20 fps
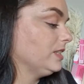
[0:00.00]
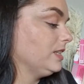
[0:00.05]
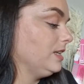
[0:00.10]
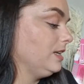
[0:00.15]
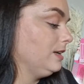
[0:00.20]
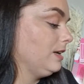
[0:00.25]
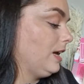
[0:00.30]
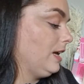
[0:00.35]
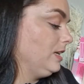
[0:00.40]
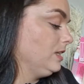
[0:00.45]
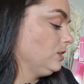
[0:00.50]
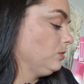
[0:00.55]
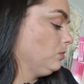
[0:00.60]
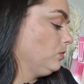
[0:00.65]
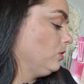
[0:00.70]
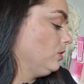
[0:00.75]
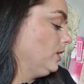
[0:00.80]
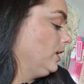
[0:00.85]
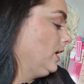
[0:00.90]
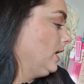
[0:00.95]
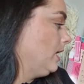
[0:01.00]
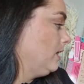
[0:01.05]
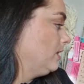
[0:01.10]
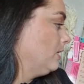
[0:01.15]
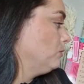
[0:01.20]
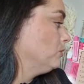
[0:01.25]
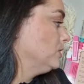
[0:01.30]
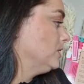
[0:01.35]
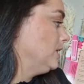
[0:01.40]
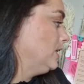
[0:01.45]
that's a nice one to get.
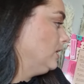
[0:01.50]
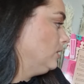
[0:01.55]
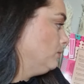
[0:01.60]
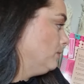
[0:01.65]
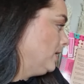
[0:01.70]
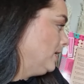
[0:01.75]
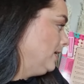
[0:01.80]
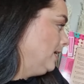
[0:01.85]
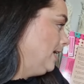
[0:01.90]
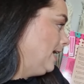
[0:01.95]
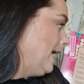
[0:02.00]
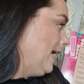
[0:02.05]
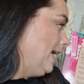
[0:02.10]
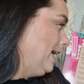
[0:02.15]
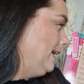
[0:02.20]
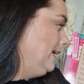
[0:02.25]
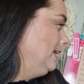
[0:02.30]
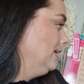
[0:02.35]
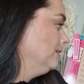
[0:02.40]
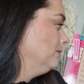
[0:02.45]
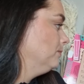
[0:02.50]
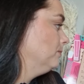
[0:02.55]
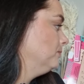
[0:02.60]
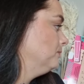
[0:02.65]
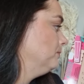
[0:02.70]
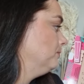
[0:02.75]
That was day number nine.